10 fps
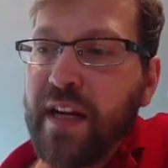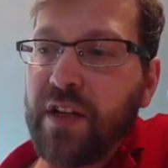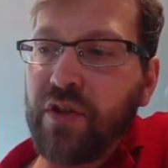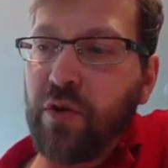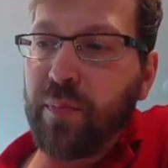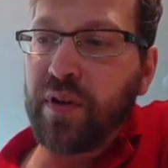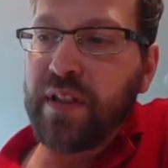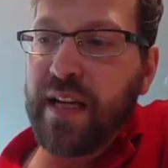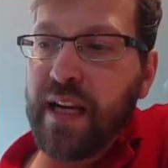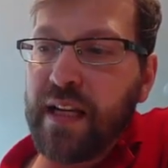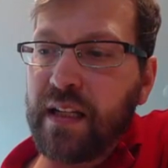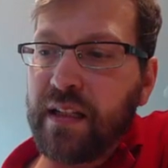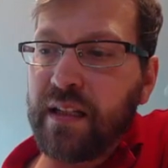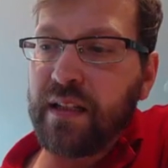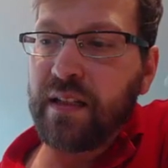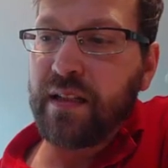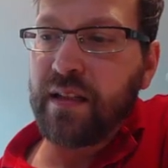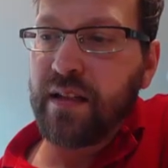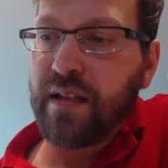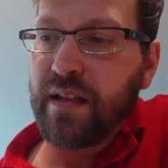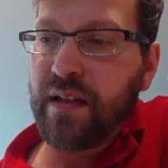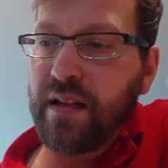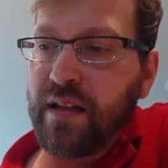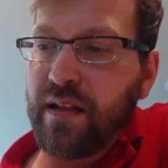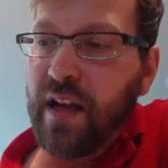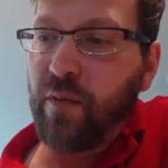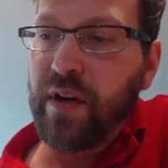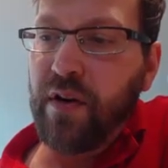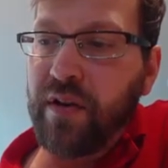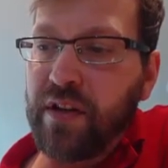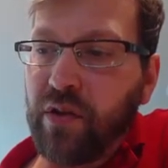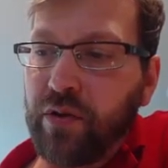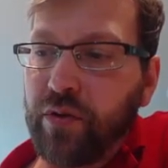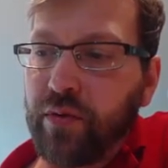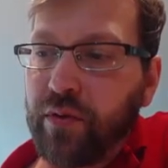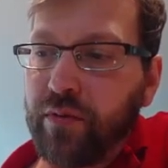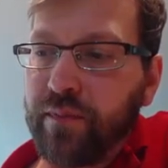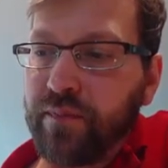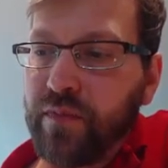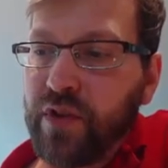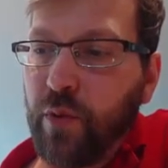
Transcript: we get to pretend that we know these are true.